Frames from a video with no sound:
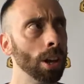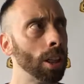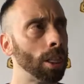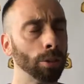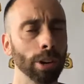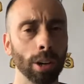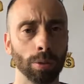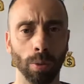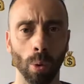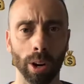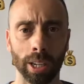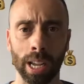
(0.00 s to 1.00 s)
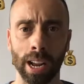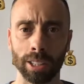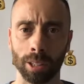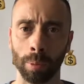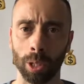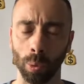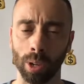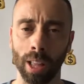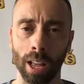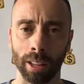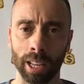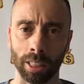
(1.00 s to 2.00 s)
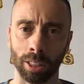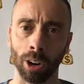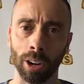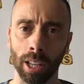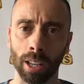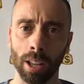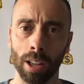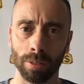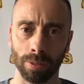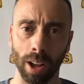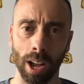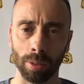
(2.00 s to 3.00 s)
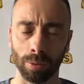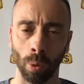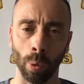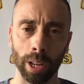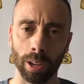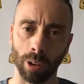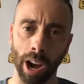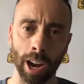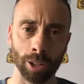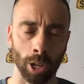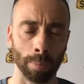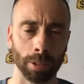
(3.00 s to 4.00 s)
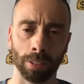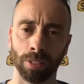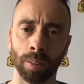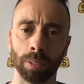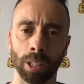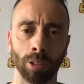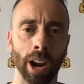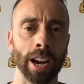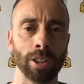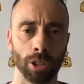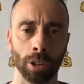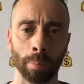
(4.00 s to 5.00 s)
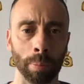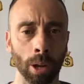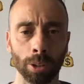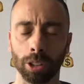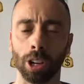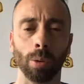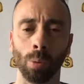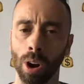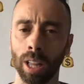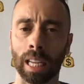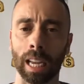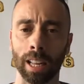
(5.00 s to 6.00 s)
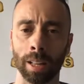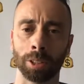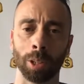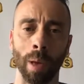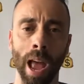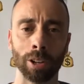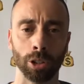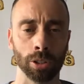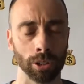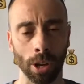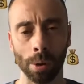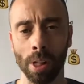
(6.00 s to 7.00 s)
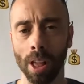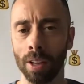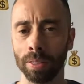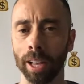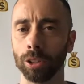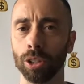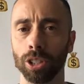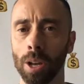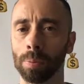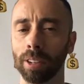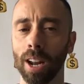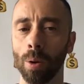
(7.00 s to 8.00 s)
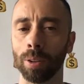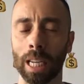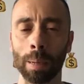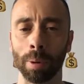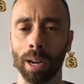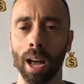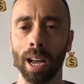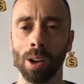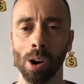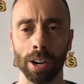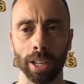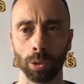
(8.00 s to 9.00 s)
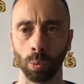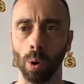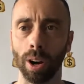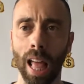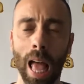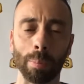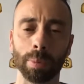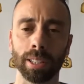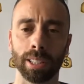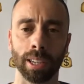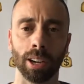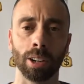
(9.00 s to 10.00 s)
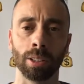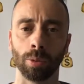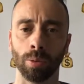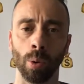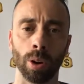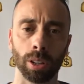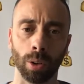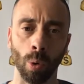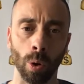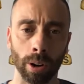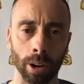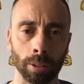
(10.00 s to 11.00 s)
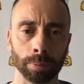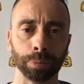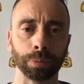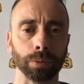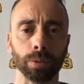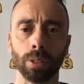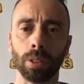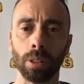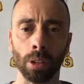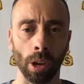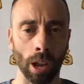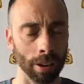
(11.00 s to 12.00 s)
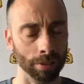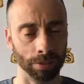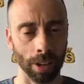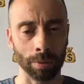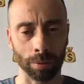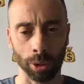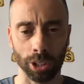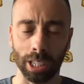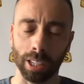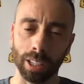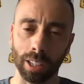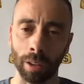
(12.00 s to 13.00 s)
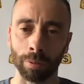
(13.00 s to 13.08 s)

3 or 4 kicks in between that, like 35, 40 range up to 50 range. So the Bills are going to want to get him some action. So that's just something I would keep an eye on, is what happens here in the fourth quarter. If you see